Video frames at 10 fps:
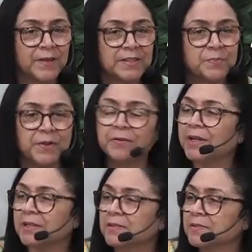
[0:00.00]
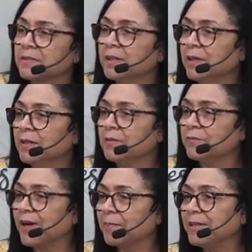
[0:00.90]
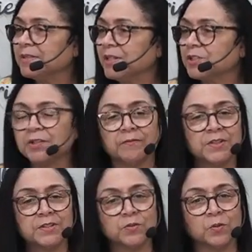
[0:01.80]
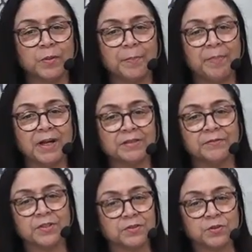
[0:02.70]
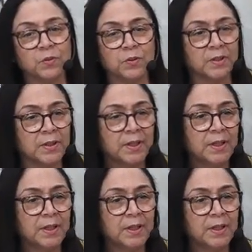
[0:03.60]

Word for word: experience fragmentation of the soul where part of your soul